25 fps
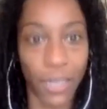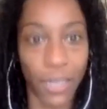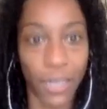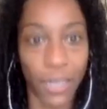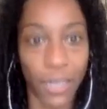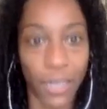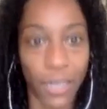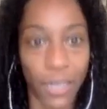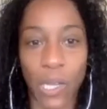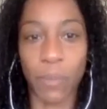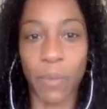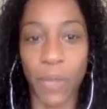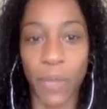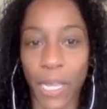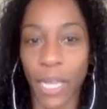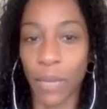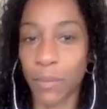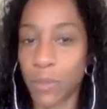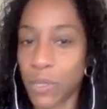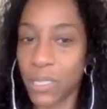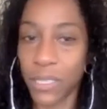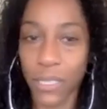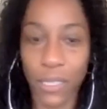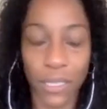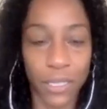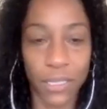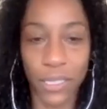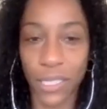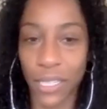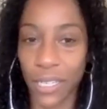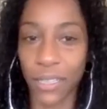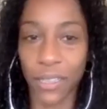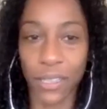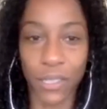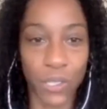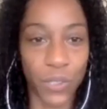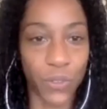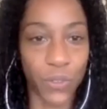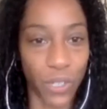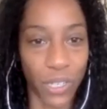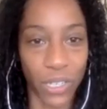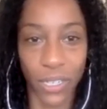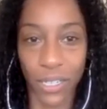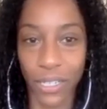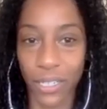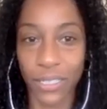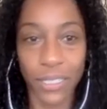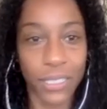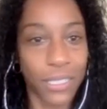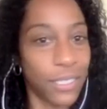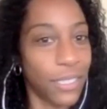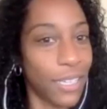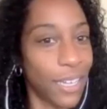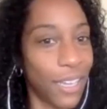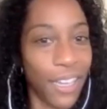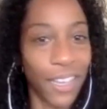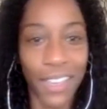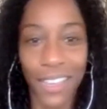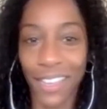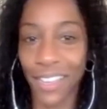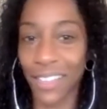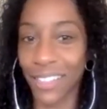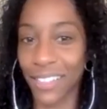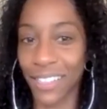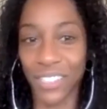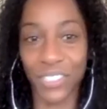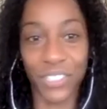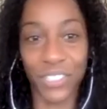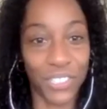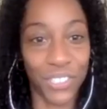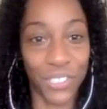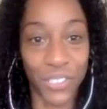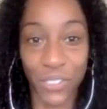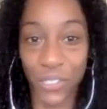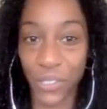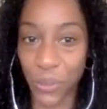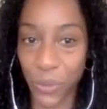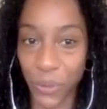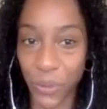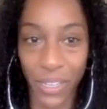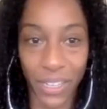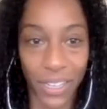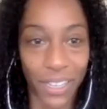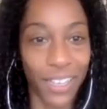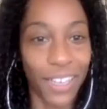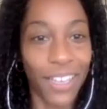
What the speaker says: and so I'm like, I'm just gonna take this for us, and let's just do it.